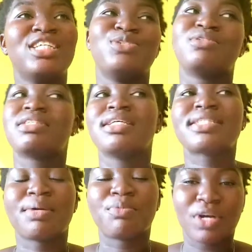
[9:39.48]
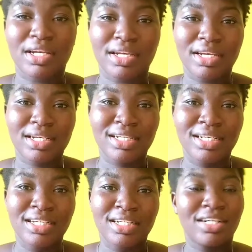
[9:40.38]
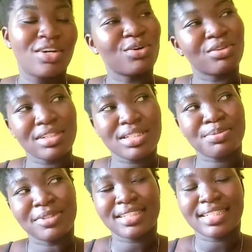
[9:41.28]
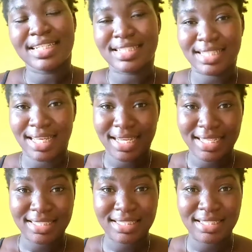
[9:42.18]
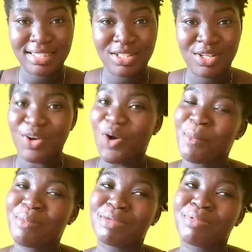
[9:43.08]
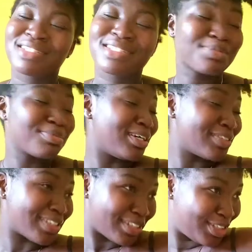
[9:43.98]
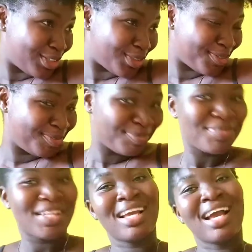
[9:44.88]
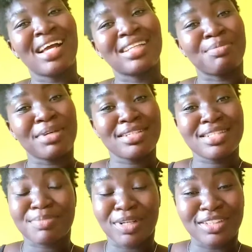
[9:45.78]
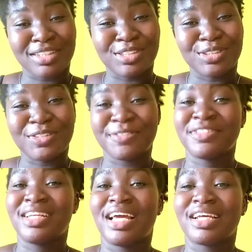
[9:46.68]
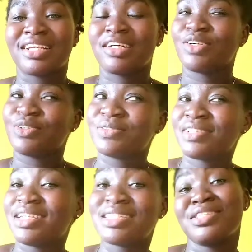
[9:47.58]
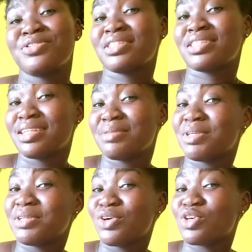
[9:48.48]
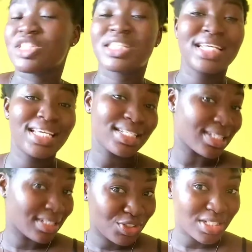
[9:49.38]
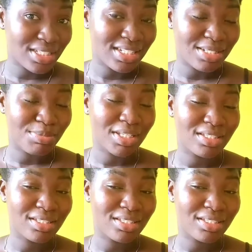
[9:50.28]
you see someone, oh, this person is nice, or the person smiles at you. The person smiled at you, you feel like, oh, he's interested in me, or she is interested in me.